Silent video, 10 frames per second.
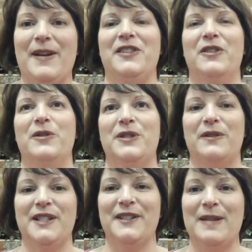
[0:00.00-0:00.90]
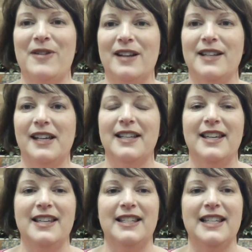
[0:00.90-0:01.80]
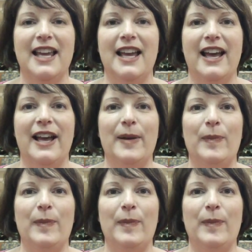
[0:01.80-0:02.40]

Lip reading: We're all at the hospital for my dad here.